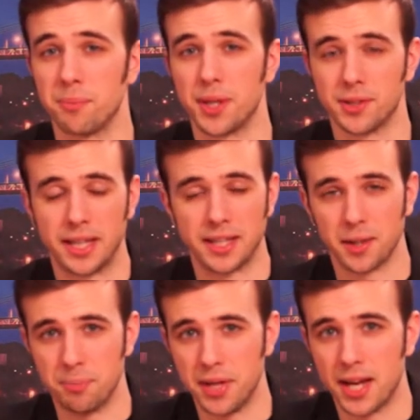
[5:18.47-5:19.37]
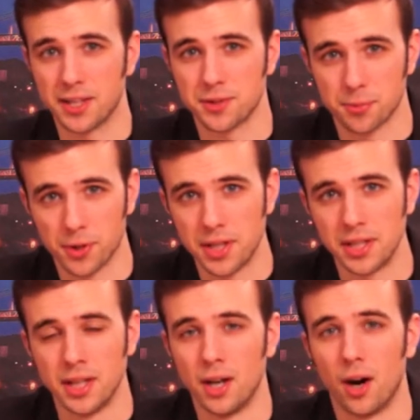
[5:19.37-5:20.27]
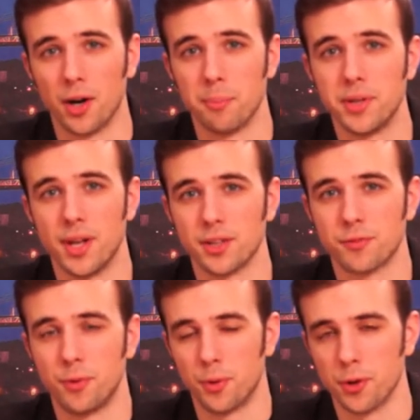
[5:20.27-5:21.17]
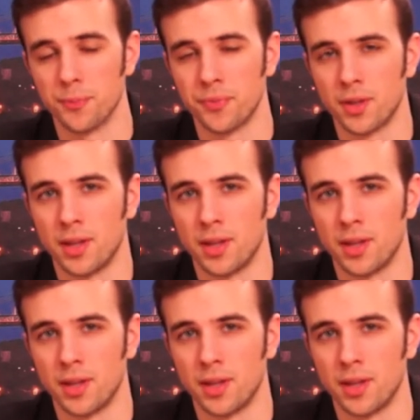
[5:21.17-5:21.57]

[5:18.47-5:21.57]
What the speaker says: something like a PS3 on a PS4.